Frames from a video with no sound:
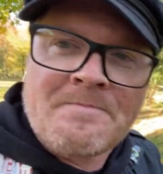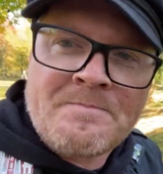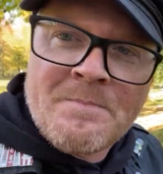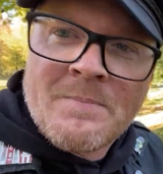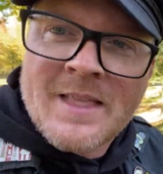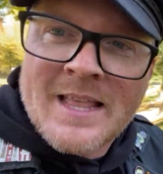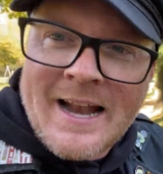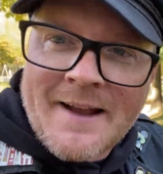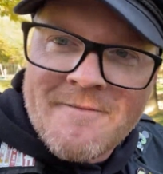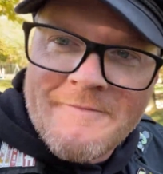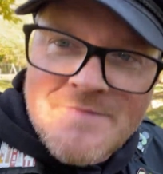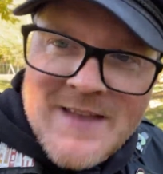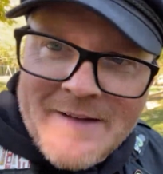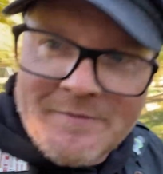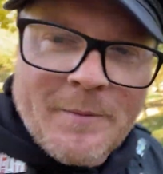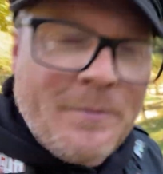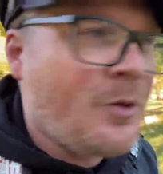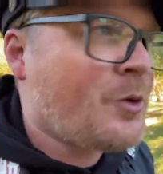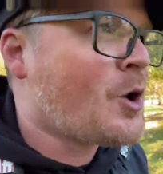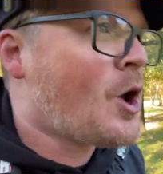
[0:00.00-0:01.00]
But I've never
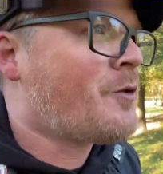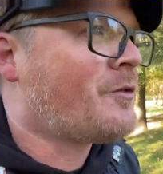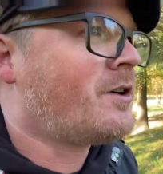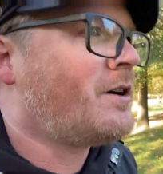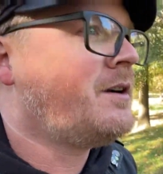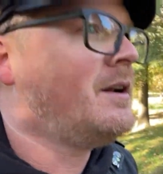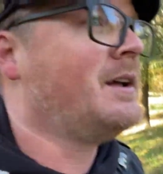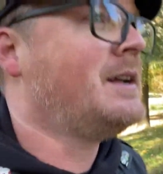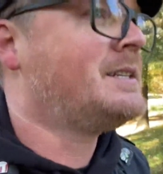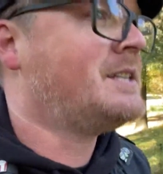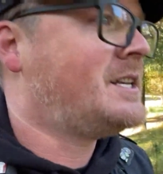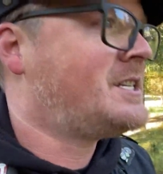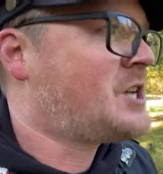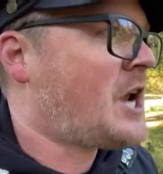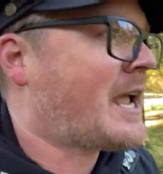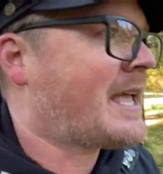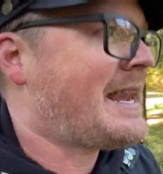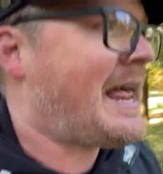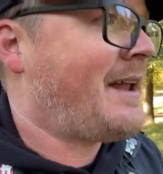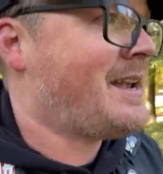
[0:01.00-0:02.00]
pulled over to check
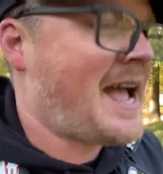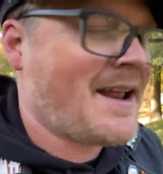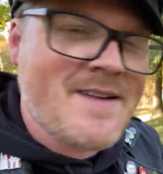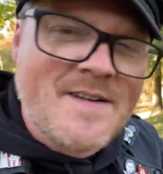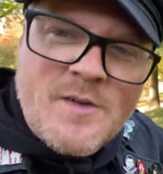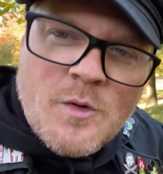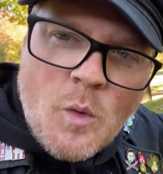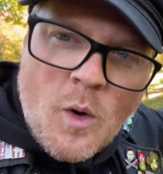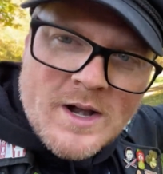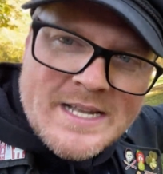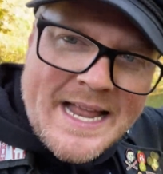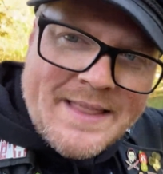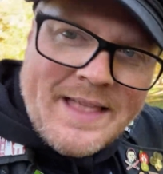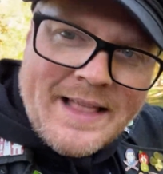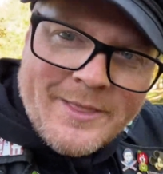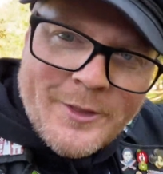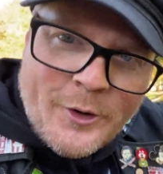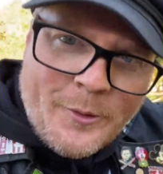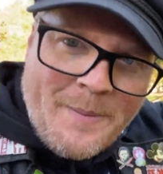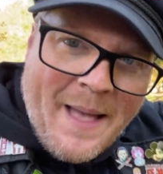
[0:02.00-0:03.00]
it out. I've never walked down that
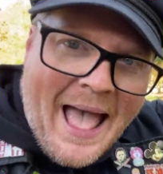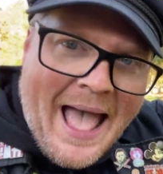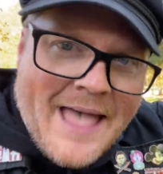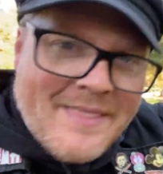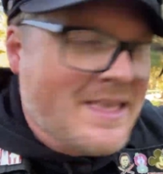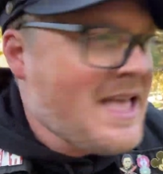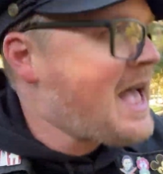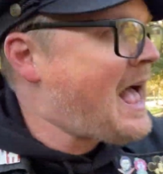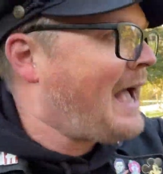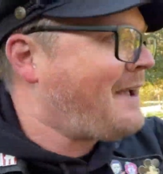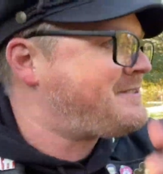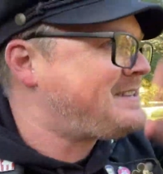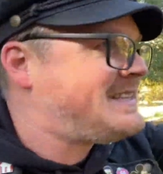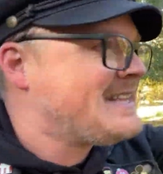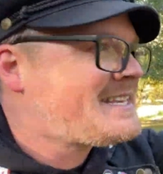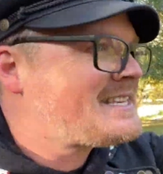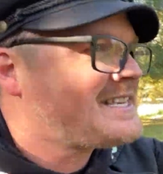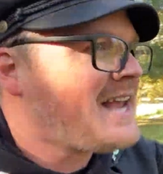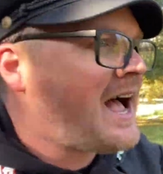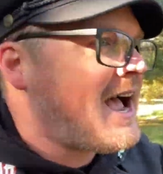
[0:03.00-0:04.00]
little path. I've seen the
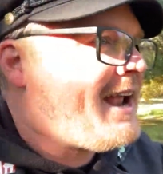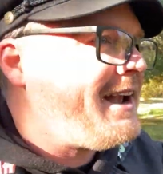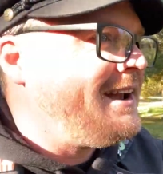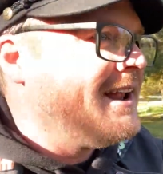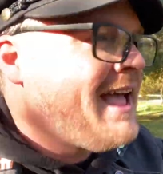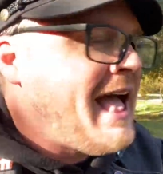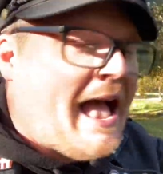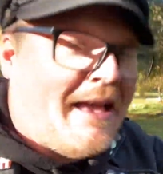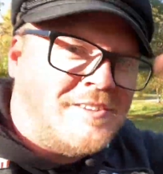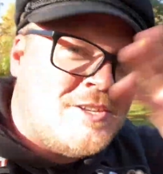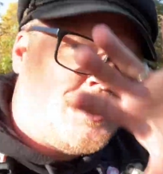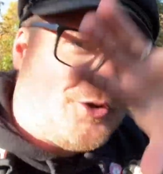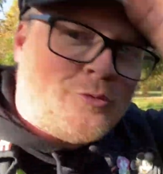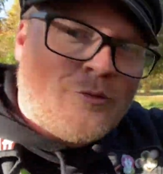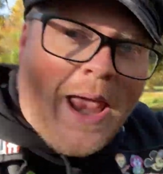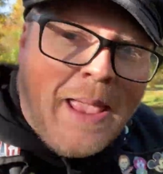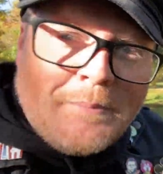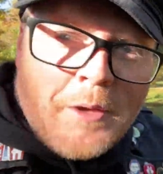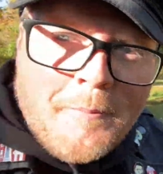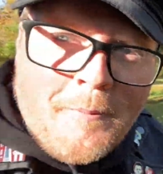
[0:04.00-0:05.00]
sign. I've seen the
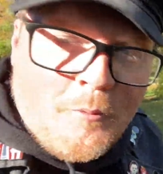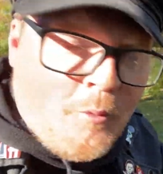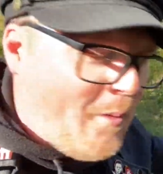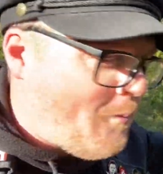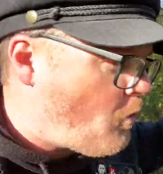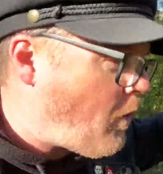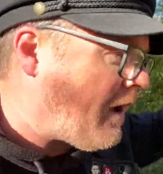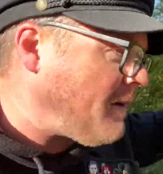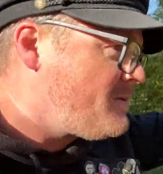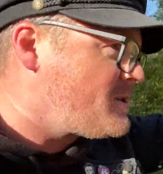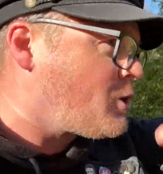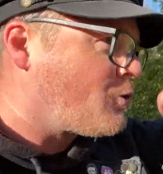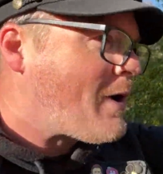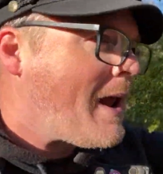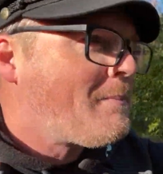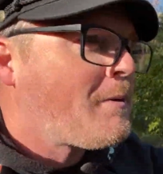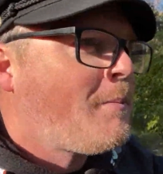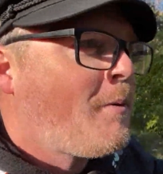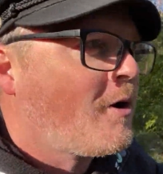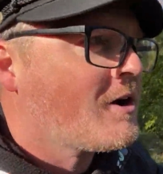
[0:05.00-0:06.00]
Welcome to
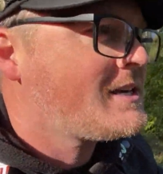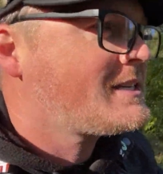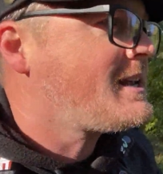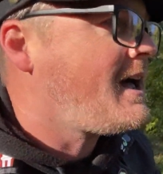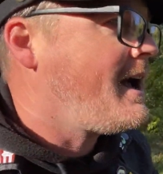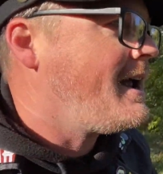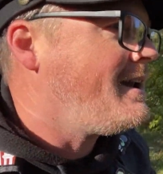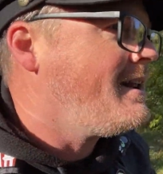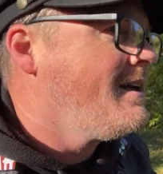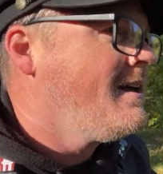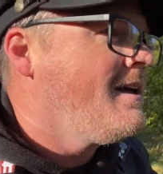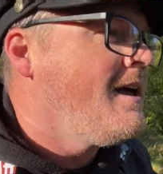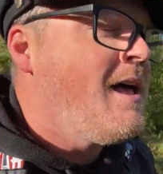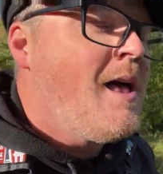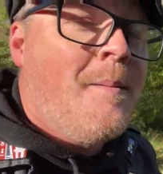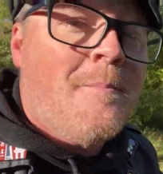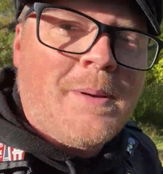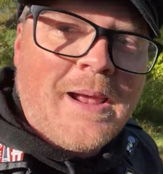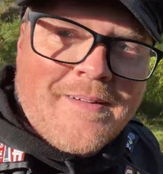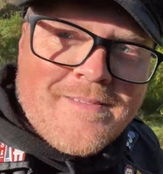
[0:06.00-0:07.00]
Rambo Park sign,
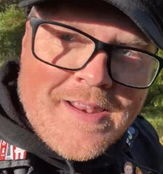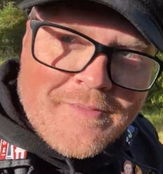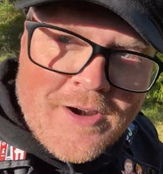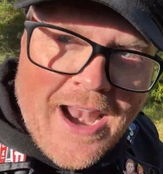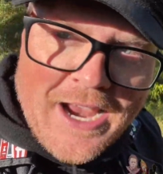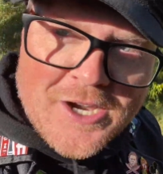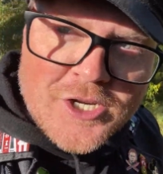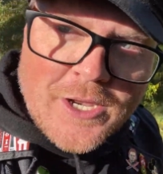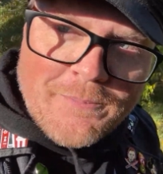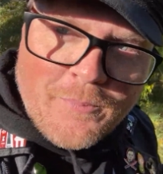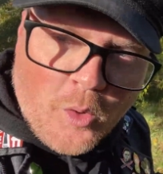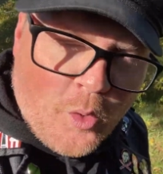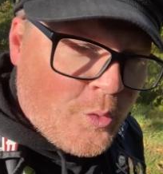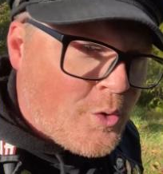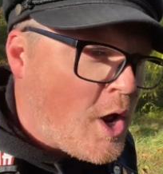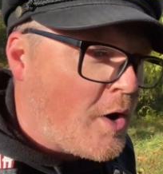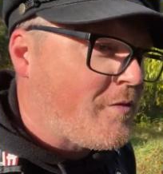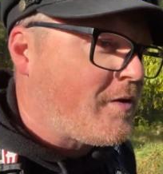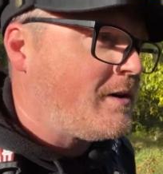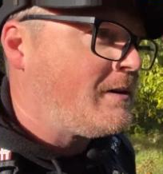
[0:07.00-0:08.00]
but I've never actually pulled
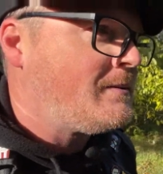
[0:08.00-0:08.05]
over